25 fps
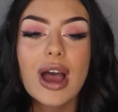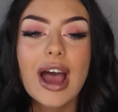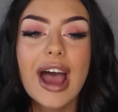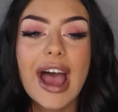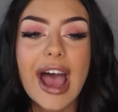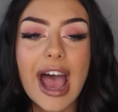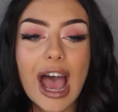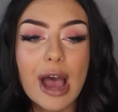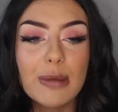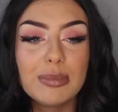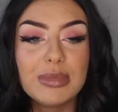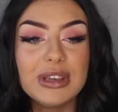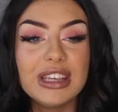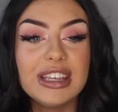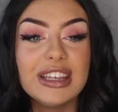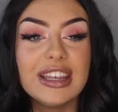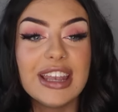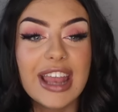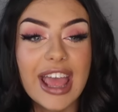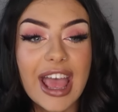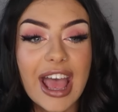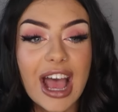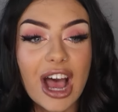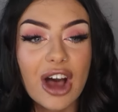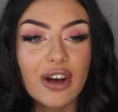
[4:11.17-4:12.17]
happy
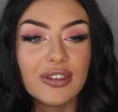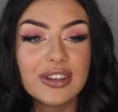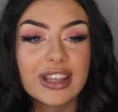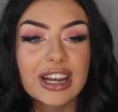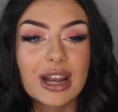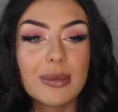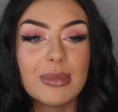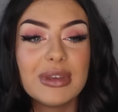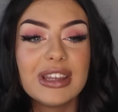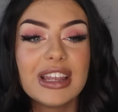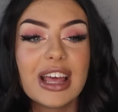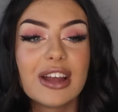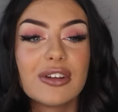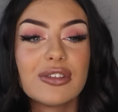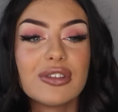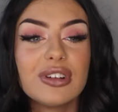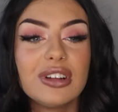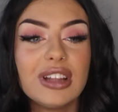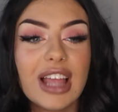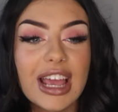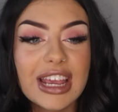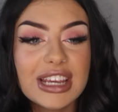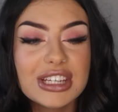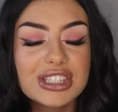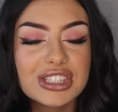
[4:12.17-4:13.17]
now that I'm in that
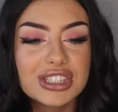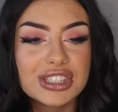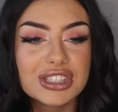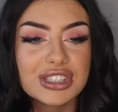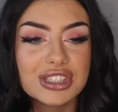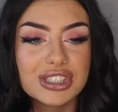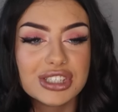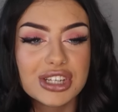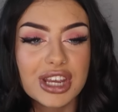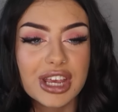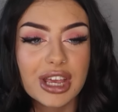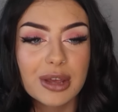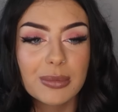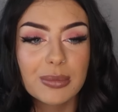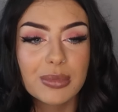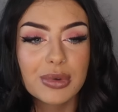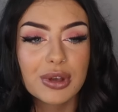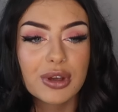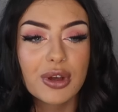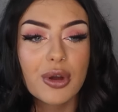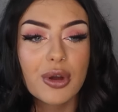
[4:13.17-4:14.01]
relationship?